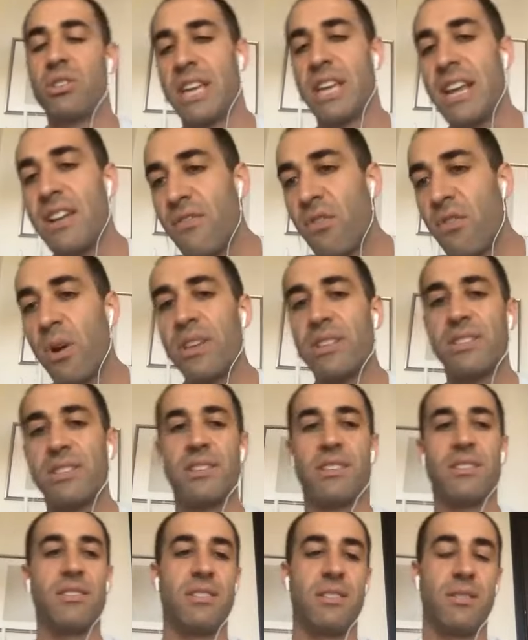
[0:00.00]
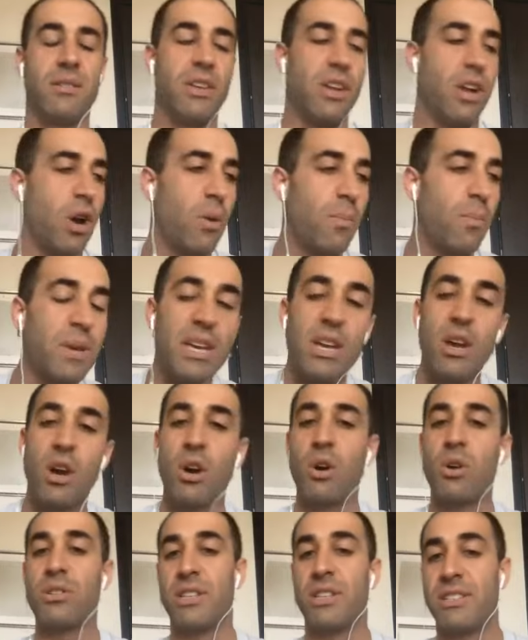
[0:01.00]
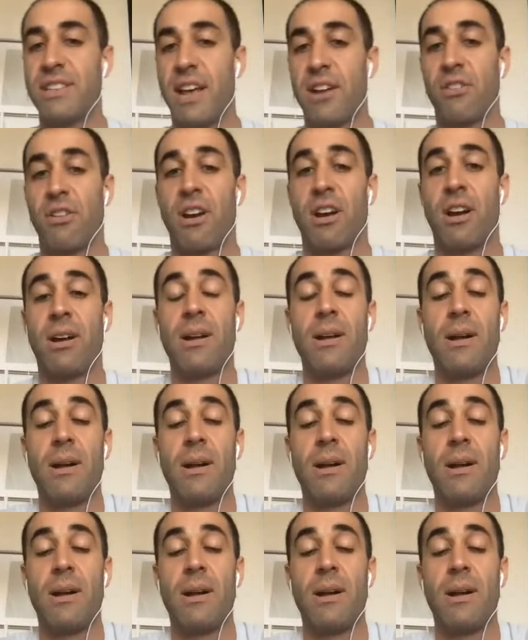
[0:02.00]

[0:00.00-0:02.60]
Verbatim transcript: invoices you know pos etc